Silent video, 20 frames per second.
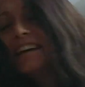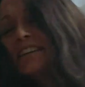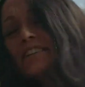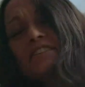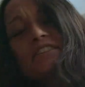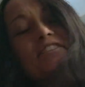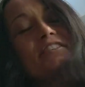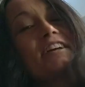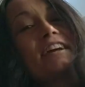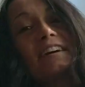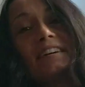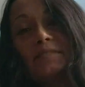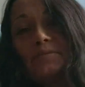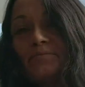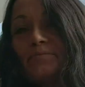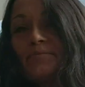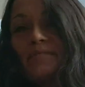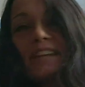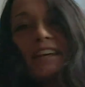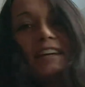So yeah,
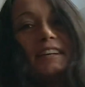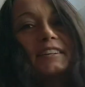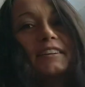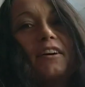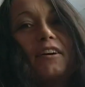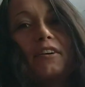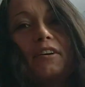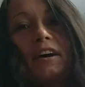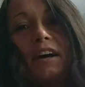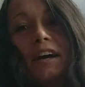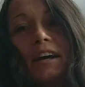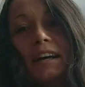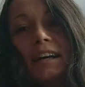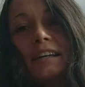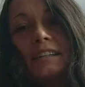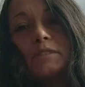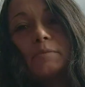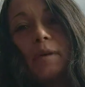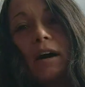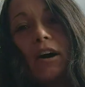y'all,
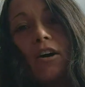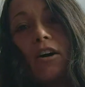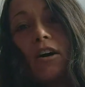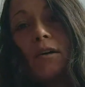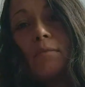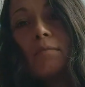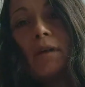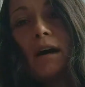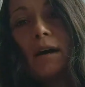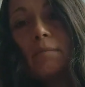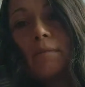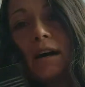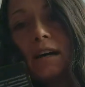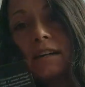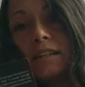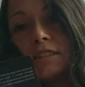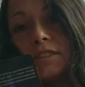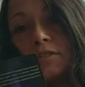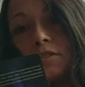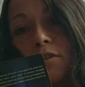it's about heart, mind,
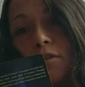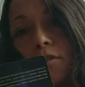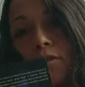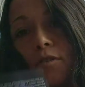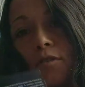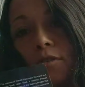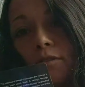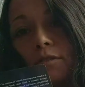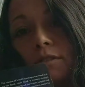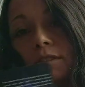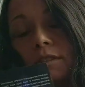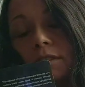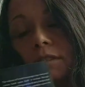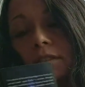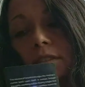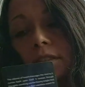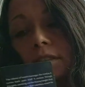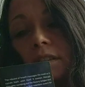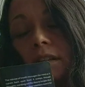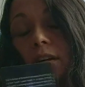body, soul,
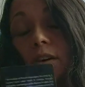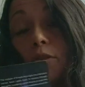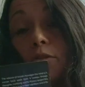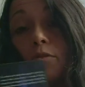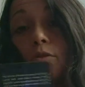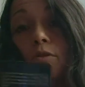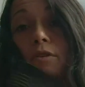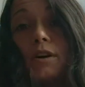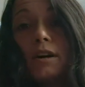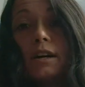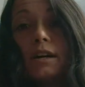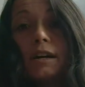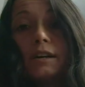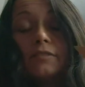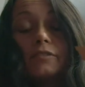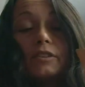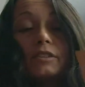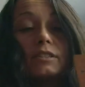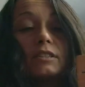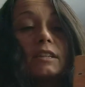or
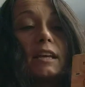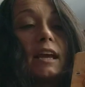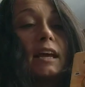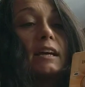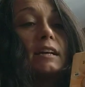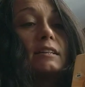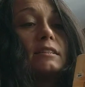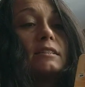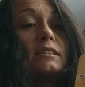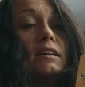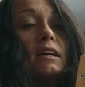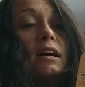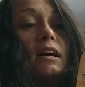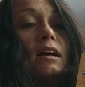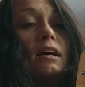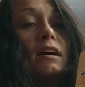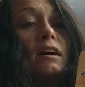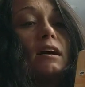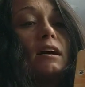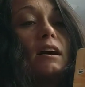in this case,
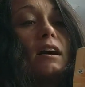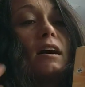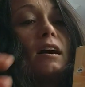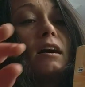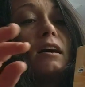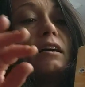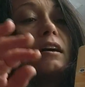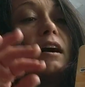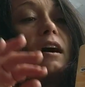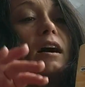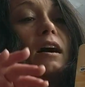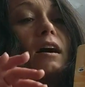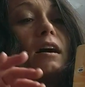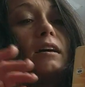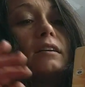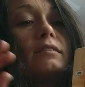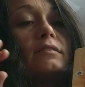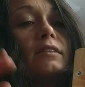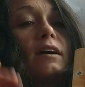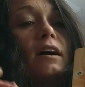
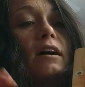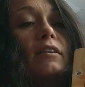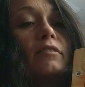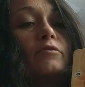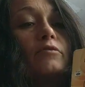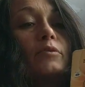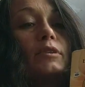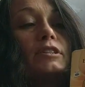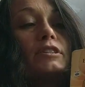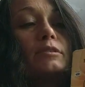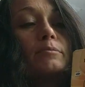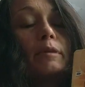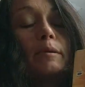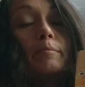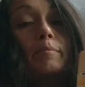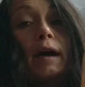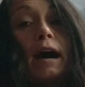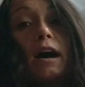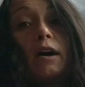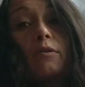love, wisdom,
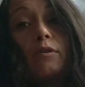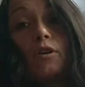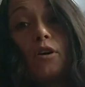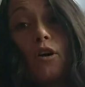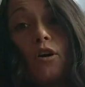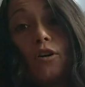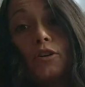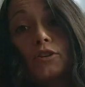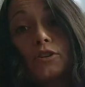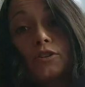and power all